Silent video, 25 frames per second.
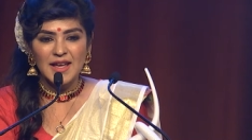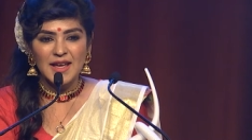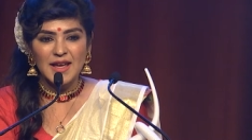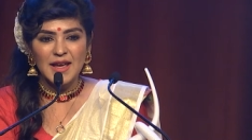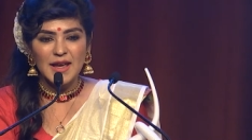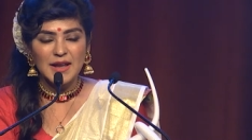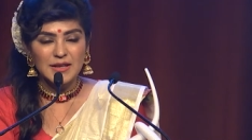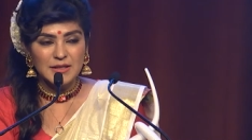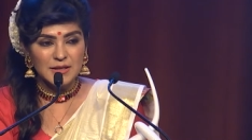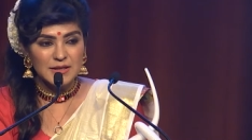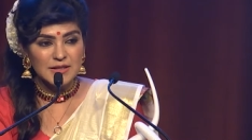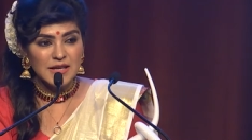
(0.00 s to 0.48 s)

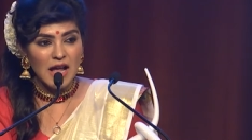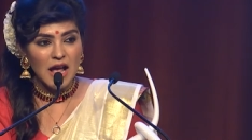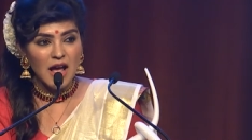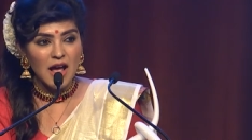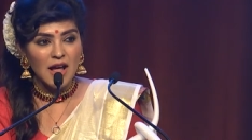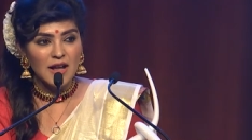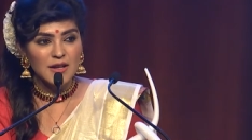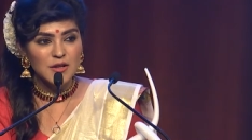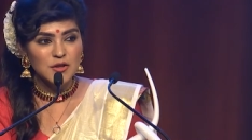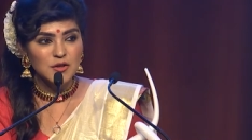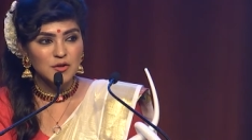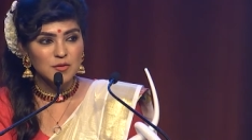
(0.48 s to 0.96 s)
It is
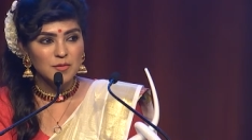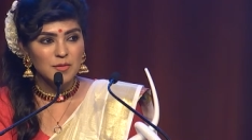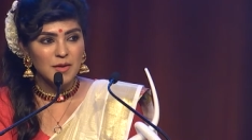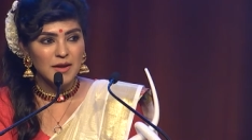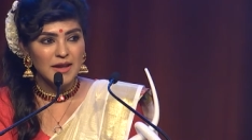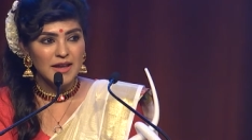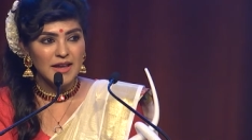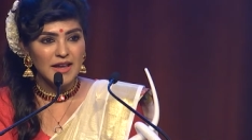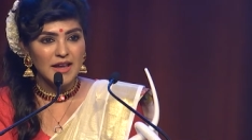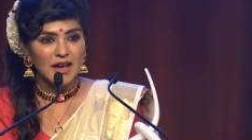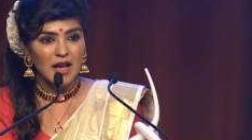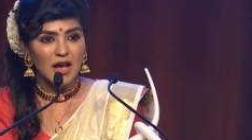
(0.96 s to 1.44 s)
hard to
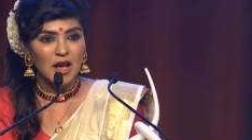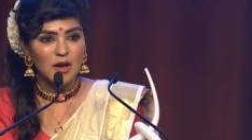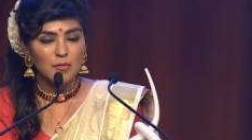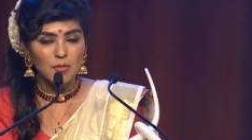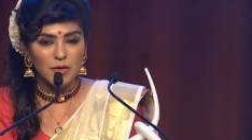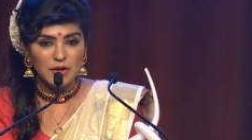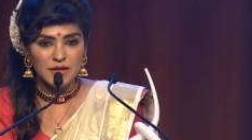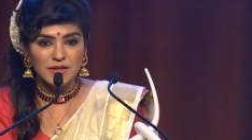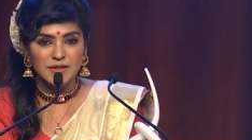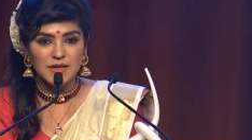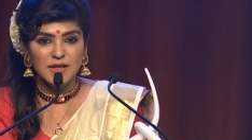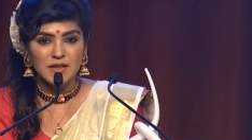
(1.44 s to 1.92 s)
be a
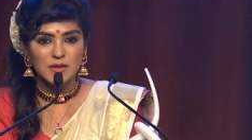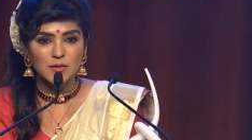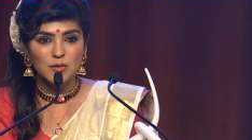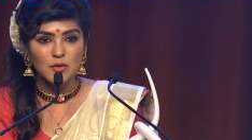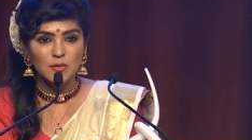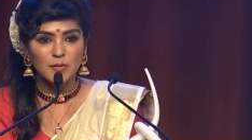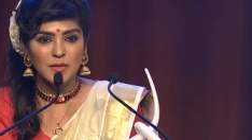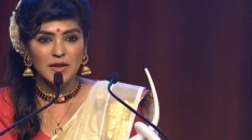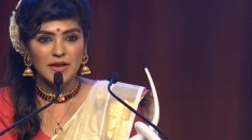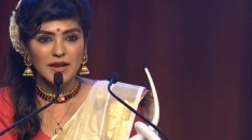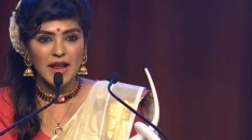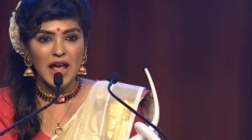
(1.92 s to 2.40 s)

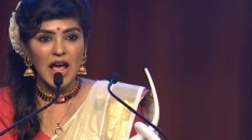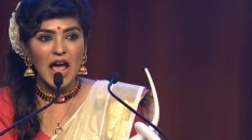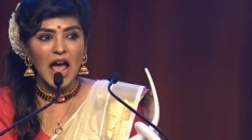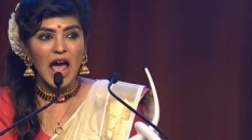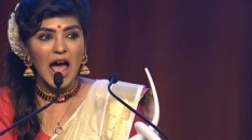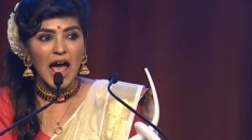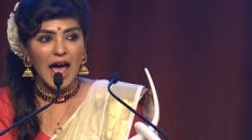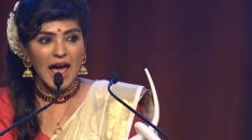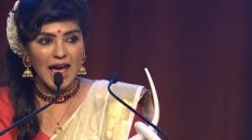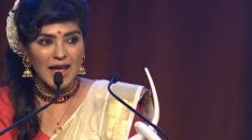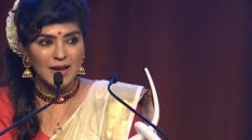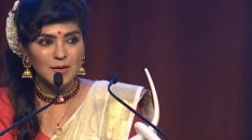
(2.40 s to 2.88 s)
businesswoman
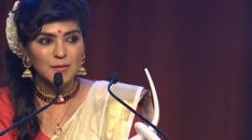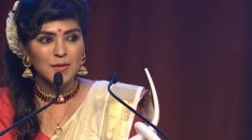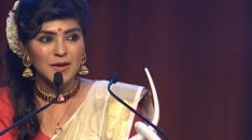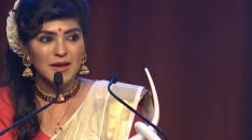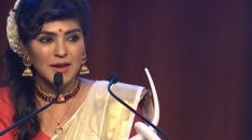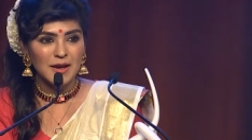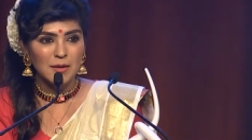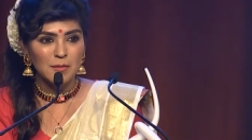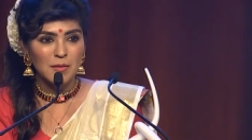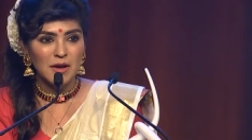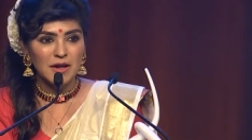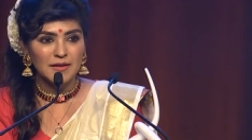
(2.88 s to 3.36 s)
and be
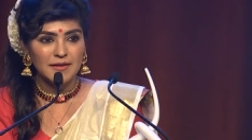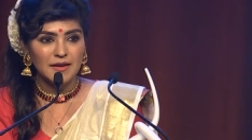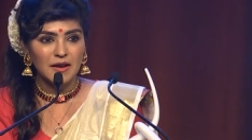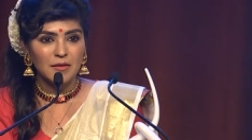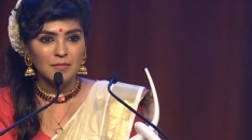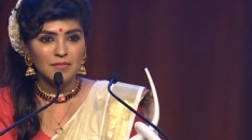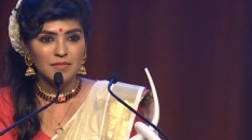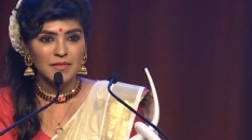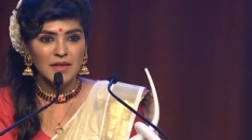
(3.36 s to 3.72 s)
a mother.